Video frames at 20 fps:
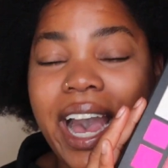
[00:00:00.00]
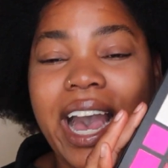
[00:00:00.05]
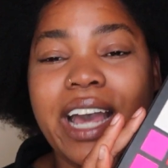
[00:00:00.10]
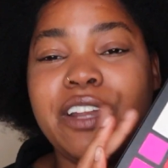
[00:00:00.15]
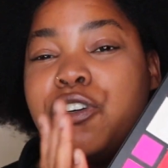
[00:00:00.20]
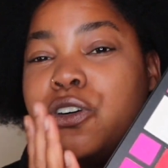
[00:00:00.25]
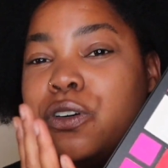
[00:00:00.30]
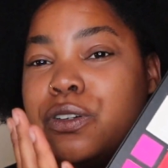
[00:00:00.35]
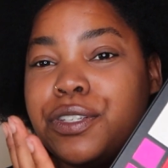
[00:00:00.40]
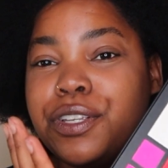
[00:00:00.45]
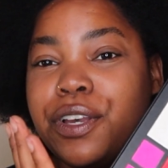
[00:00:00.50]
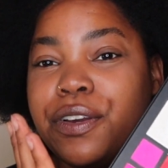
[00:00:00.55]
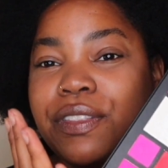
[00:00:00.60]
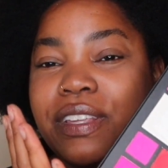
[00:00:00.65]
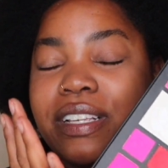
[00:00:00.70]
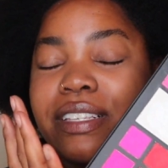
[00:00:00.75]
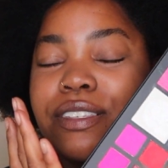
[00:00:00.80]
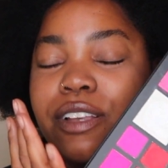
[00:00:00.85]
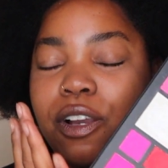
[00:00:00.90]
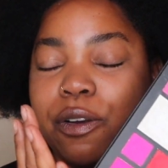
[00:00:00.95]
And also
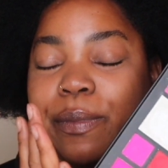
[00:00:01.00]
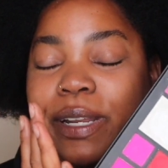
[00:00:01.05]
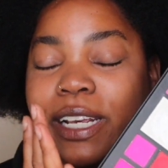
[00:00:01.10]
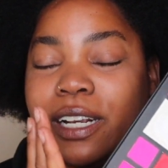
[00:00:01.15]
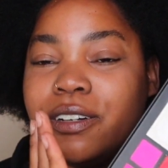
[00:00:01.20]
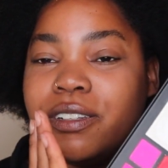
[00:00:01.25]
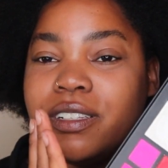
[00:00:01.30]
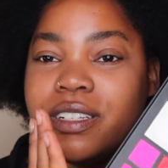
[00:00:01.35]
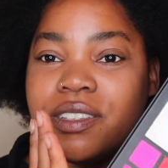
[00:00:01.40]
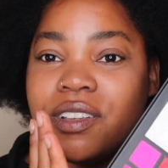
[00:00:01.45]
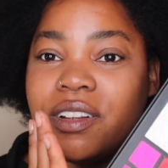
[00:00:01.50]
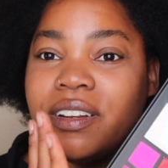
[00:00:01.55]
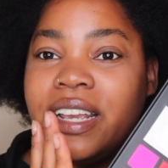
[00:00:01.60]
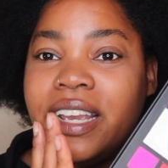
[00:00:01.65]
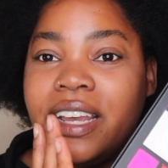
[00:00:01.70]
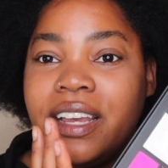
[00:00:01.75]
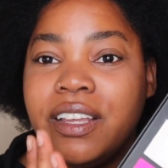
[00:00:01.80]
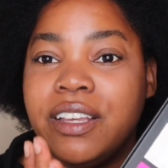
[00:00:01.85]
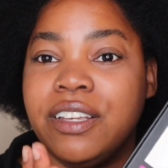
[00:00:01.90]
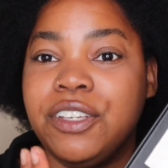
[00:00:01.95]
there's so many colours on
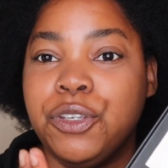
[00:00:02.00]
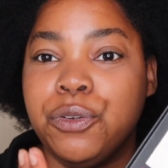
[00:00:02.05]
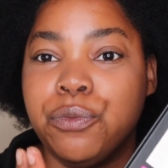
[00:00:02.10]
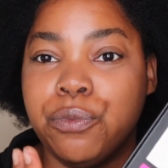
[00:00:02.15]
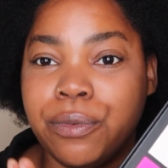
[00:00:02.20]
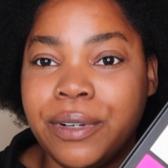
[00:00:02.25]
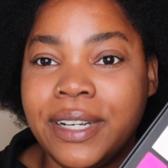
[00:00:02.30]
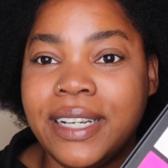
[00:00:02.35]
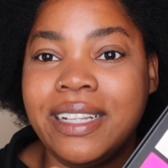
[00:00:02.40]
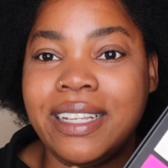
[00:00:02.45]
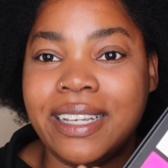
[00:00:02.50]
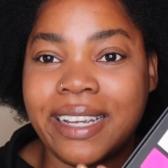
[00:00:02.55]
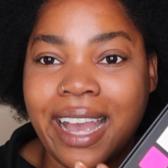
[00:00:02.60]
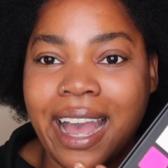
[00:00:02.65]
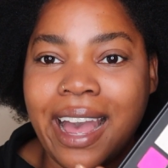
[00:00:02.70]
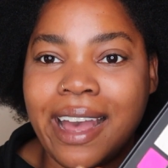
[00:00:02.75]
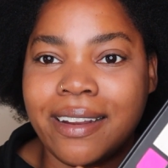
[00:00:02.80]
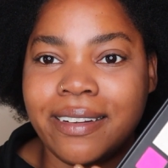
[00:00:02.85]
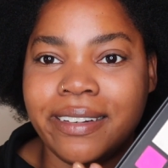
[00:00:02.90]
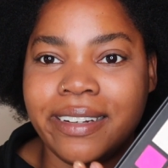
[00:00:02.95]
here. You really
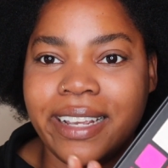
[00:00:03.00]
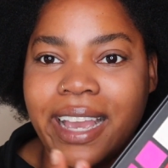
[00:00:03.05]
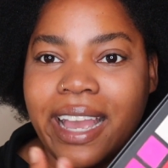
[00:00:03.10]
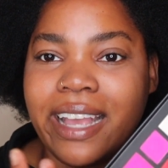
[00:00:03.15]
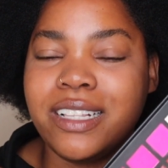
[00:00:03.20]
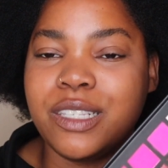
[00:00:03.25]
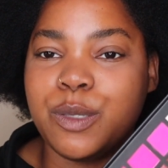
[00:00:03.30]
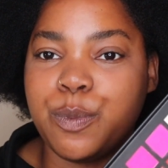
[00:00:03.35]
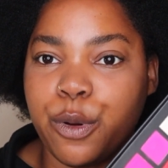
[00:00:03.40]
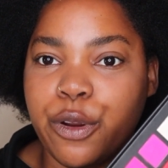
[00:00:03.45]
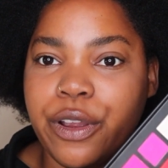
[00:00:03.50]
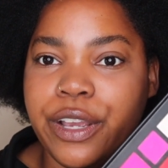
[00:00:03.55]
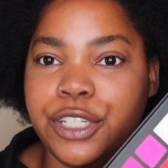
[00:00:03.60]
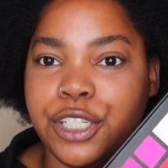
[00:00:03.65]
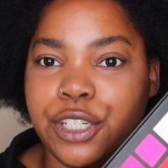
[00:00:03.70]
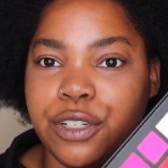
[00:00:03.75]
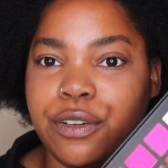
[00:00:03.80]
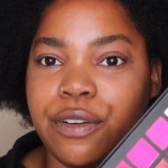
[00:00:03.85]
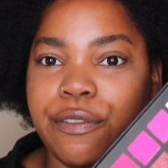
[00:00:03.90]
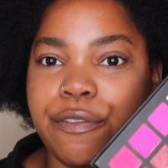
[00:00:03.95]
can get
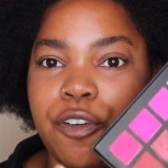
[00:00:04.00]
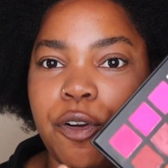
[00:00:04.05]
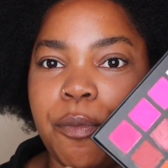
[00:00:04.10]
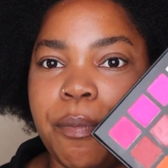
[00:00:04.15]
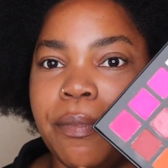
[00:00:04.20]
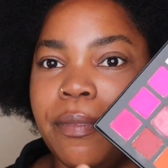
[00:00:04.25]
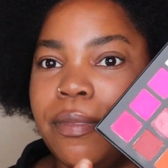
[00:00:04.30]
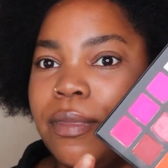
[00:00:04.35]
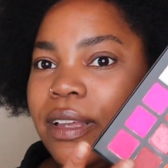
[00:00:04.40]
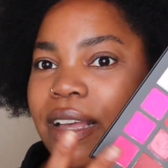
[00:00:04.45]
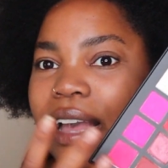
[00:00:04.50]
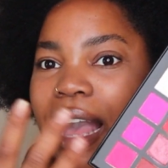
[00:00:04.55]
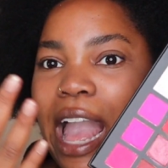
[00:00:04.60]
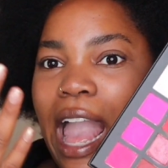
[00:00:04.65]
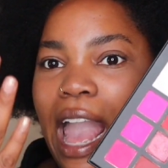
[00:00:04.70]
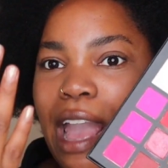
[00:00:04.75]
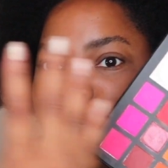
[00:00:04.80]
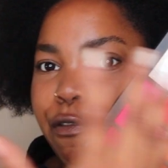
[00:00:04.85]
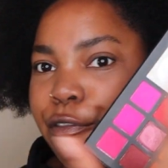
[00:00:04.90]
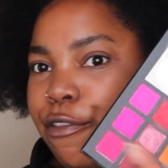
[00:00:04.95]
inspiration from
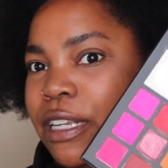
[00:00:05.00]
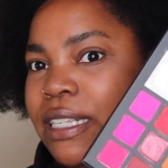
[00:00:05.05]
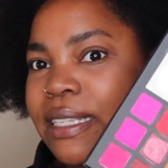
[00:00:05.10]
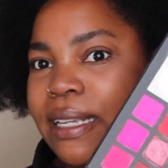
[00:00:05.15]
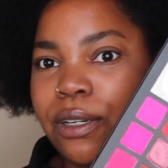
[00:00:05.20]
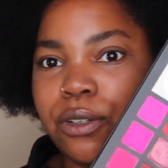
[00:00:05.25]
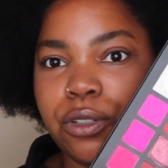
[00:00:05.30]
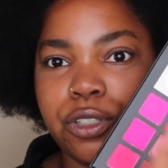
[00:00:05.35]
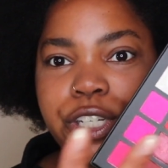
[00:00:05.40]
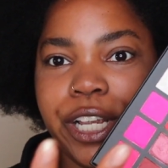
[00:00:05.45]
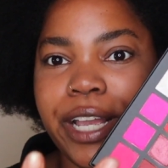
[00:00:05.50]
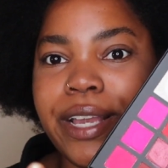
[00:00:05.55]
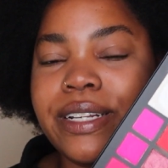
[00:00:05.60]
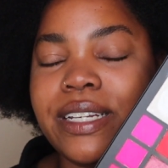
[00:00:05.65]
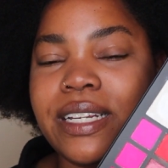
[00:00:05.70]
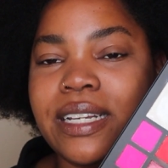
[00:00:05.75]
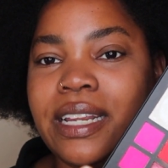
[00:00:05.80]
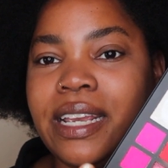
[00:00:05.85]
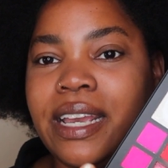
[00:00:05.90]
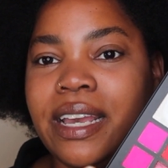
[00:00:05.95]
every single
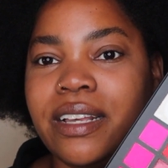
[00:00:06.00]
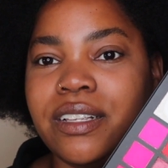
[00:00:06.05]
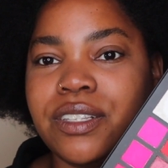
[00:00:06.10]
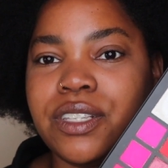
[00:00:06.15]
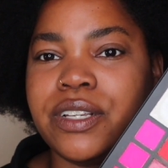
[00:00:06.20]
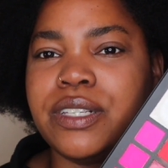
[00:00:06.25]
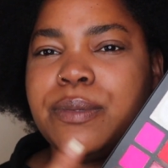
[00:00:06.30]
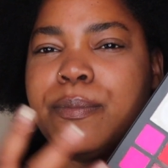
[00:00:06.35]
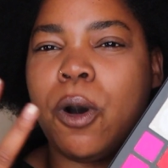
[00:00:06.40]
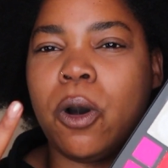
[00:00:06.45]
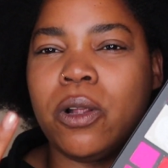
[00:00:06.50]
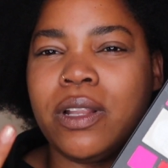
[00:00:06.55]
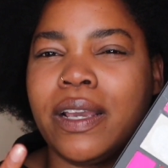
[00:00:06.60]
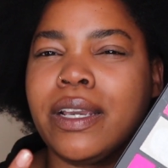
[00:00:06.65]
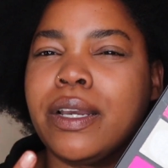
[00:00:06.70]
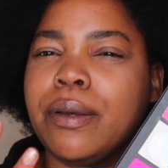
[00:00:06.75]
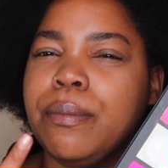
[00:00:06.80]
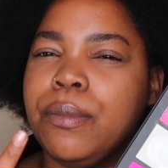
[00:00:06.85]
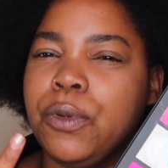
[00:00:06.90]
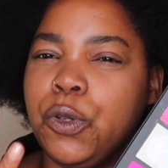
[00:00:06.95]
shade in here. So it's more
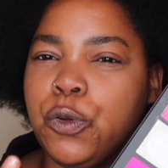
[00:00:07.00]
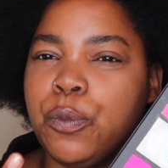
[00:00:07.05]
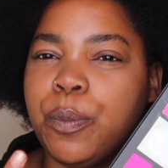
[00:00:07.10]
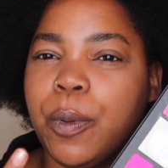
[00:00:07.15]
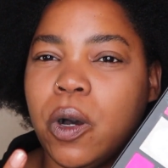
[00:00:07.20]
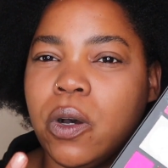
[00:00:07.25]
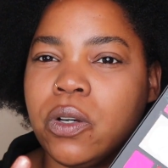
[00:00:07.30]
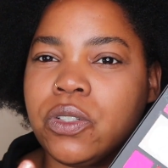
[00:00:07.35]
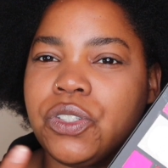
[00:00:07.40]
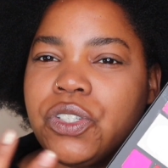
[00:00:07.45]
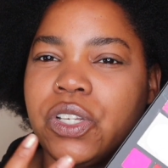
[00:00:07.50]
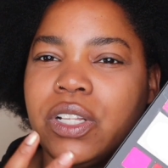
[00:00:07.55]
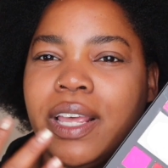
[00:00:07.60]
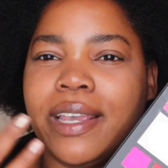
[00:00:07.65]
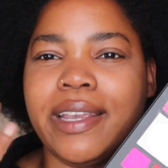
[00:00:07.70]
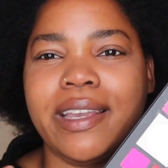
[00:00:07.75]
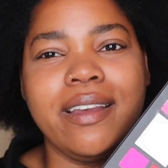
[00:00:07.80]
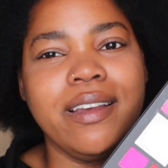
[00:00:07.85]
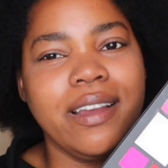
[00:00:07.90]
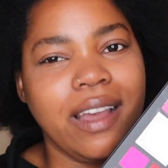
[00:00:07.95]
like a mood board. So
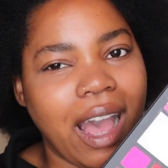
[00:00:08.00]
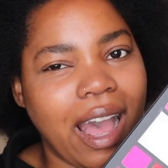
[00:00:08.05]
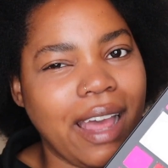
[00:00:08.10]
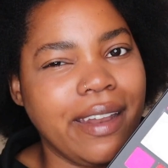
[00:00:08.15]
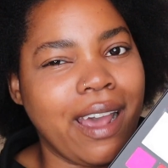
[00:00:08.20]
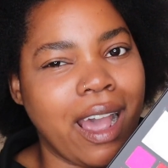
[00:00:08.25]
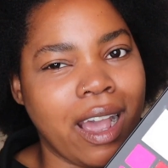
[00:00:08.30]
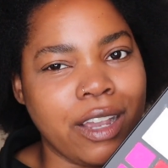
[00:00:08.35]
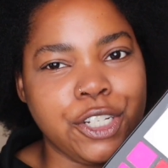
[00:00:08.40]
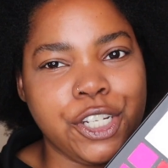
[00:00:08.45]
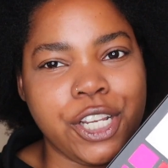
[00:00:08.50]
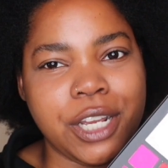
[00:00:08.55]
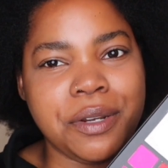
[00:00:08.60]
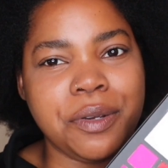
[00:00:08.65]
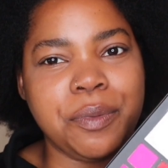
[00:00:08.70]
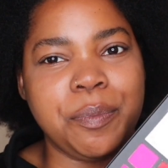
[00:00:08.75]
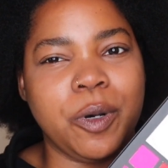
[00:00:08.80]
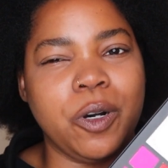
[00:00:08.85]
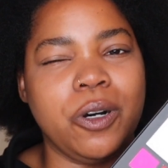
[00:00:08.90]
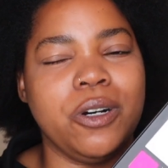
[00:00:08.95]
like an
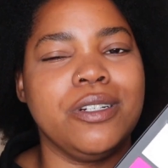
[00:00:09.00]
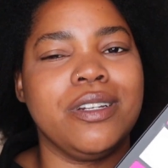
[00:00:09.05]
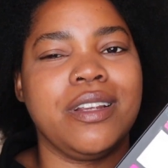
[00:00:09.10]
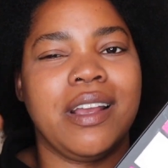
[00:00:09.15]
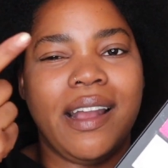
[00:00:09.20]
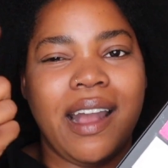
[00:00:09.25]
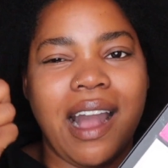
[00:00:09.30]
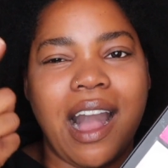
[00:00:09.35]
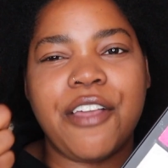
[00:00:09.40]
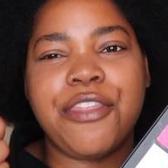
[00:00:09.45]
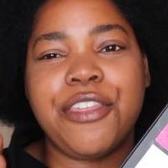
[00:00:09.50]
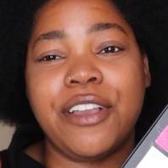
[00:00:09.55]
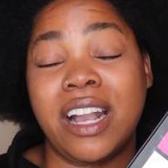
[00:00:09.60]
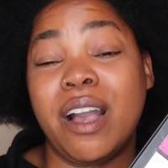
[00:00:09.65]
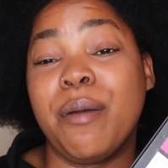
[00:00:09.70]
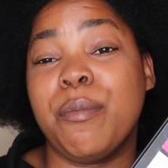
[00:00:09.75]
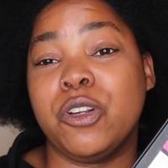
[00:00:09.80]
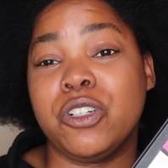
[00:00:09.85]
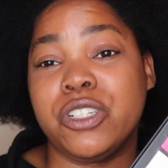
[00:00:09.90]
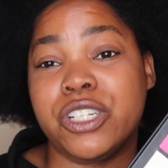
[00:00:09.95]
eyeshadow board. I
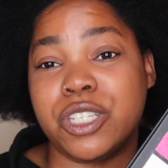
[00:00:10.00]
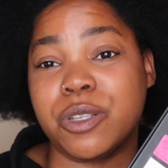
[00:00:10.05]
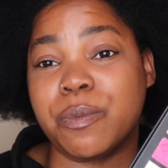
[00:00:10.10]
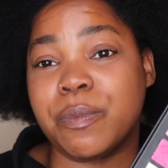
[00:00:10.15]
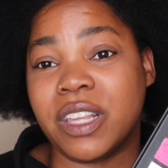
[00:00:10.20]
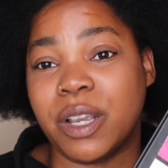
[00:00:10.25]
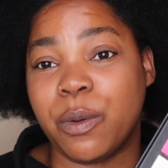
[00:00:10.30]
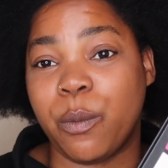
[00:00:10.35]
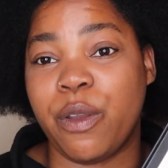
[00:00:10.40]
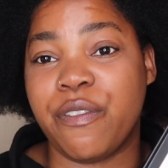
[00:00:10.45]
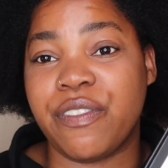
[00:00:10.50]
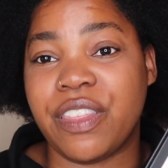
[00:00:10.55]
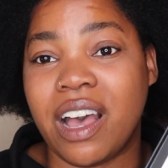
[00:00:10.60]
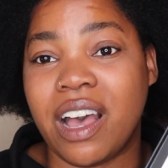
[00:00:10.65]
think I'm onto something with